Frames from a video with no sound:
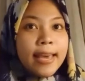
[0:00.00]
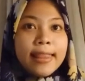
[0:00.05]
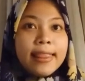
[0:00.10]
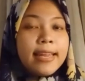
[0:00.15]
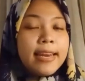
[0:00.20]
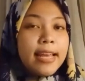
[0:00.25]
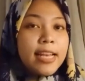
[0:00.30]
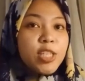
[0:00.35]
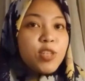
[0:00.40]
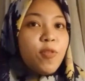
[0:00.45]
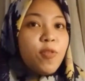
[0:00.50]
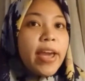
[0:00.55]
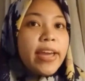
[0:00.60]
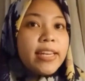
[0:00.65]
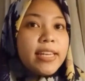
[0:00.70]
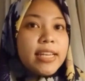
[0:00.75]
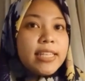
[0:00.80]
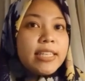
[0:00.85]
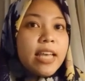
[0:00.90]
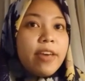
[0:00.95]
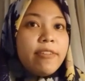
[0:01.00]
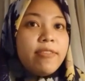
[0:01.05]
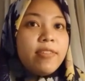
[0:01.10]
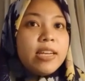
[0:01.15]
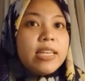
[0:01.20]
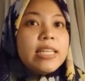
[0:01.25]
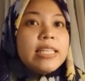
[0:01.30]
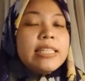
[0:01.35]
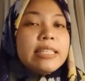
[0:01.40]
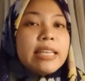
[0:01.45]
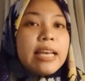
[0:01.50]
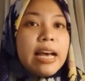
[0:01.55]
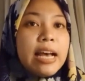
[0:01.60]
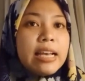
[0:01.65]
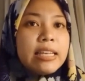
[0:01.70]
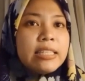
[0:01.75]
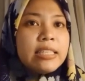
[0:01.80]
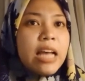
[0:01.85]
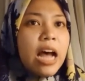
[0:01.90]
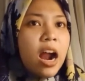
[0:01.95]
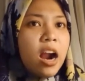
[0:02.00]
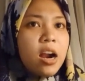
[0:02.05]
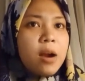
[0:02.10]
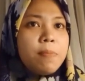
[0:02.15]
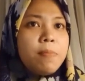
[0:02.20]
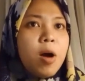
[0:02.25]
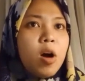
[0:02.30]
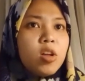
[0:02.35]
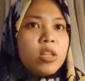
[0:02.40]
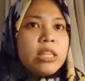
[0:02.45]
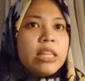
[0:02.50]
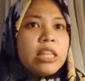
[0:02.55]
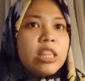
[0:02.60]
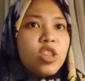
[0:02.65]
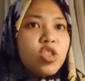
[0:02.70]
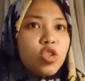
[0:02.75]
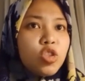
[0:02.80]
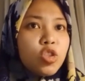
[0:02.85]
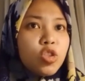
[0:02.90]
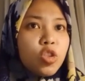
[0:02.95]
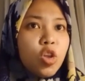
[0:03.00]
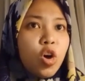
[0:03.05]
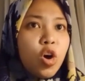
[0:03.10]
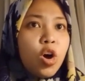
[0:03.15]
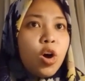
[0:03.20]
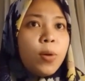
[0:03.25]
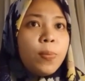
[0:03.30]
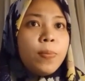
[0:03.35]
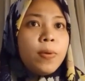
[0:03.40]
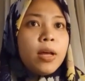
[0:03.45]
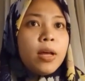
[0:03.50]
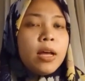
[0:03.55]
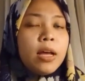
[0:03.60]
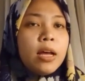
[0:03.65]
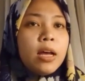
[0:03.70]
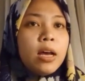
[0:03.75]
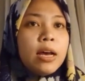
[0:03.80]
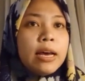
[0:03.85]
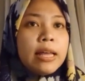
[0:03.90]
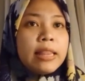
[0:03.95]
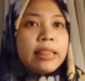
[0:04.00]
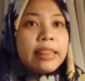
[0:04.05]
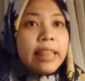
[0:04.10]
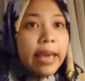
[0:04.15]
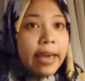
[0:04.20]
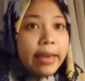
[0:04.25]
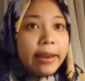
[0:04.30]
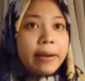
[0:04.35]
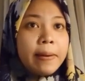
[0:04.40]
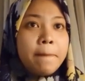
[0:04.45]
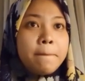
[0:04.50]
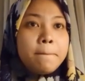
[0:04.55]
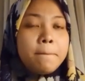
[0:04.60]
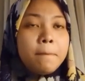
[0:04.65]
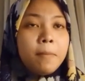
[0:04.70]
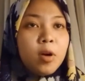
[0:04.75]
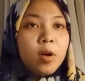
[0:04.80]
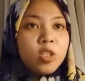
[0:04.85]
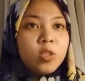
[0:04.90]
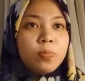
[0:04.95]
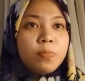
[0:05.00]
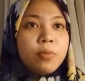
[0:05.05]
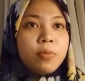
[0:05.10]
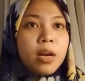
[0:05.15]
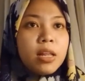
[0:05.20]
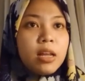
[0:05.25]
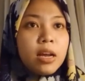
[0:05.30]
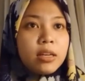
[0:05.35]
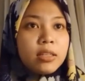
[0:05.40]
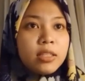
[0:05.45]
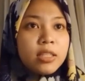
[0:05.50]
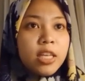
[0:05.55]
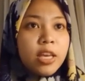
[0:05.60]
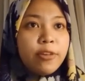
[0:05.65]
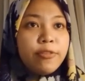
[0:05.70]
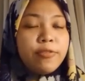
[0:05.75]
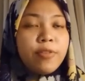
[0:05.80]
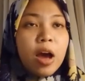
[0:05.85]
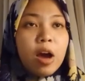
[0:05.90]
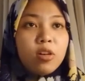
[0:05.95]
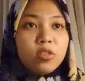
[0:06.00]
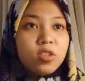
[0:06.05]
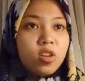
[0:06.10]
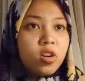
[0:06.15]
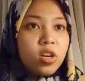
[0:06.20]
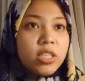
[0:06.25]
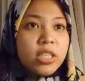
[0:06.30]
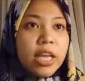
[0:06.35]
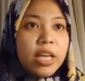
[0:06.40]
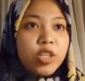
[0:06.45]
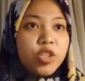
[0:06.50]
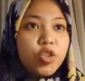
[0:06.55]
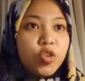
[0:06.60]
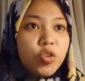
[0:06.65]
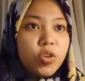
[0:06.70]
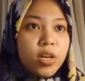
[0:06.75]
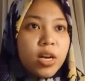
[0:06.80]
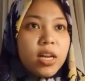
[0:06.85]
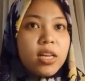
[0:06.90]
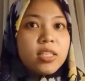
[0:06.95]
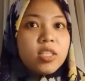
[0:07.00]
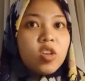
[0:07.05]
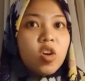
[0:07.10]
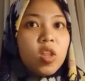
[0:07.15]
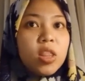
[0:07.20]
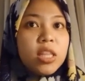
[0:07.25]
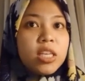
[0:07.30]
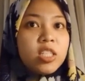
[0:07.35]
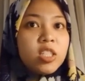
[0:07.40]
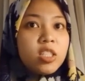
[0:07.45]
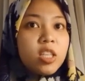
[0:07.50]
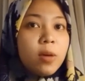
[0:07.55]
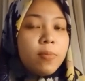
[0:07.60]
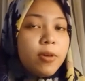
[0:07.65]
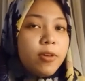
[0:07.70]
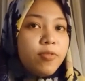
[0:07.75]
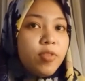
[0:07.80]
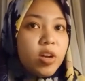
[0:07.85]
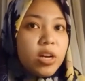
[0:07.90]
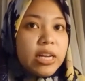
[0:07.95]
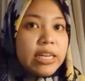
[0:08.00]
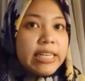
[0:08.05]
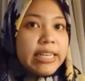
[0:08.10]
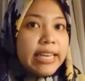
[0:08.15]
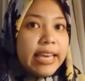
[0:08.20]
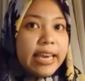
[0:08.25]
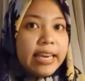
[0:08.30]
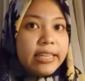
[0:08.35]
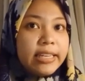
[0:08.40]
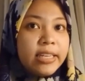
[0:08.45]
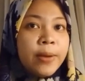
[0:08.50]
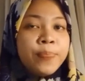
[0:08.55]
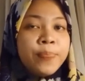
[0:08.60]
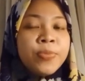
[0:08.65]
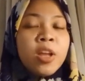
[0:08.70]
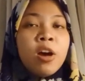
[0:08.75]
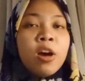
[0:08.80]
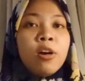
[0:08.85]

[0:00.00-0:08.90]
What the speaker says: And the next findings I will discuss are about the top 10 most productive authors and journals on this topic for a decade.